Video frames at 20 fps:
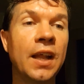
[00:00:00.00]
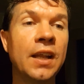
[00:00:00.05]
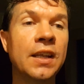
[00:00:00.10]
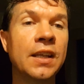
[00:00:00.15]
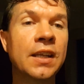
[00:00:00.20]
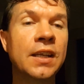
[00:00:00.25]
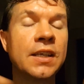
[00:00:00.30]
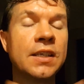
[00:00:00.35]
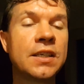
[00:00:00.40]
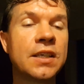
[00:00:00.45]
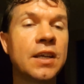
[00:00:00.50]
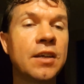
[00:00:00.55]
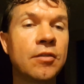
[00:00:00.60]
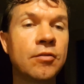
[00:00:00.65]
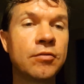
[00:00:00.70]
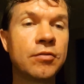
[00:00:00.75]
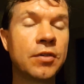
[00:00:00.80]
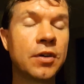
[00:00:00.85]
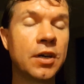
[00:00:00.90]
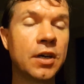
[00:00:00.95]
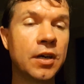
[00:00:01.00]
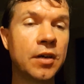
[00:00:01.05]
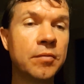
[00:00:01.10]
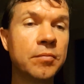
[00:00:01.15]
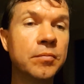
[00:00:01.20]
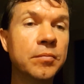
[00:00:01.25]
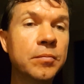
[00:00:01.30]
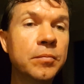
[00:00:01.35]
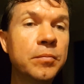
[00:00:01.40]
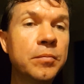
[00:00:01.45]
listen for
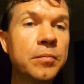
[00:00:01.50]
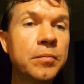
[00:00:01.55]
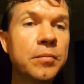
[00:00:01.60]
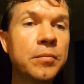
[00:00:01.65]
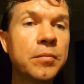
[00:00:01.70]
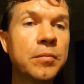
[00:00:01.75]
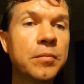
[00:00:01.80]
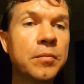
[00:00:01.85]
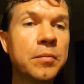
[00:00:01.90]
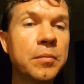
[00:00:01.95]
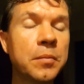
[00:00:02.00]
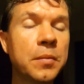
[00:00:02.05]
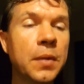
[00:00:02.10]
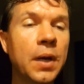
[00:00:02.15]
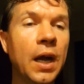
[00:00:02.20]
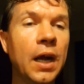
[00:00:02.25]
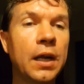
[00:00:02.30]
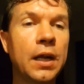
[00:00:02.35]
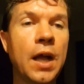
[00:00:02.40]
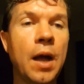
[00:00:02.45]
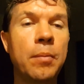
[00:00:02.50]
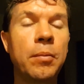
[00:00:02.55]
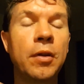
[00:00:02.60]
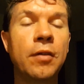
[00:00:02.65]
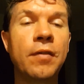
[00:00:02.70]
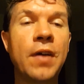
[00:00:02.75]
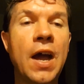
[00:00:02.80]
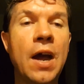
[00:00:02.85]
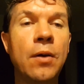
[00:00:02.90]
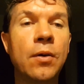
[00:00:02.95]
a couple
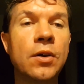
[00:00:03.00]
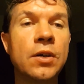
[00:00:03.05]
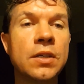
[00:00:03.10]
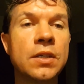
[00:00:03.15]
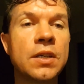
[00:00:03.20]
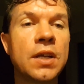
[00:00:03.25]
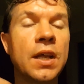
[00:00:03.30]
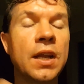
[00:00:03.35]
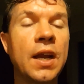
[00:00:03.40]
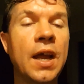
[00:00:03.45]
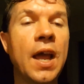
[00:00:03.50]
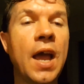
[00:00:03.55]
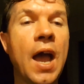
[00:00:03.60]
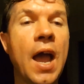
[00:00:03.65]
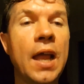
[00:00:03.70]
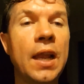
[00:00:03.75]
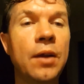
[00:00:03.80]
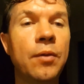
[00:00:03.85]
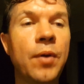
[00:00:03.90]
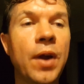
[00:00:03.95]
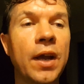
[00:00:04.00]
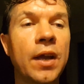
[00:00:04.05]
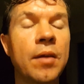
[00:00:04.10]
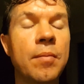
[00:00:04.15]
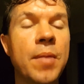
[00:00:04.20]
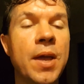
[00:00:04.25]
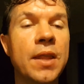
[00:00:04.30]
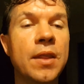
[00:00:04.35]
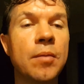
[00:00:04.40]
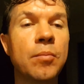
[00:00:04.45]
of hours, and I highly
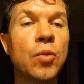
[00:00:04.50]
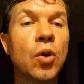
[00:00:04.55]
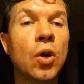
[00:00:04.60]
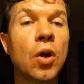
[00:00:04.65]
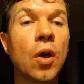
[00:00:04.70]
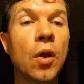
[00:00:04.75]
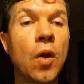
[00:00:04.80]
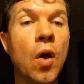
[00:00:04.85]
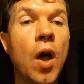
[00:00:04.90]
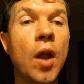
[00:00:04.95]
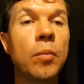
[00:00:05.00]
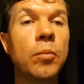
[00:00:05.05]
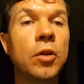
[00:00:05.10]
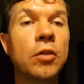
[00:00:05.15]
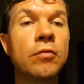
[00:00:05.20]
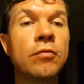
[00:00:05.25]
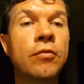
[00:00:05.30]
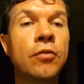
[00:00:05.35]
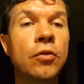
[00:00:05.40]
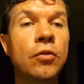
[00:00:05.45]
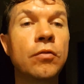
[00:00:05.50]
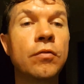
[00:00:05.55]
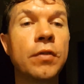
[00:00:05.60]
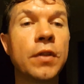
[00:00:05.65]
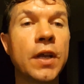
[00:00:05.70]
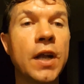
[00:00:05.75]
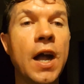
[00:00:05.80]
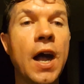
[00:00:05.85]
recommend the book on Audible, Food for the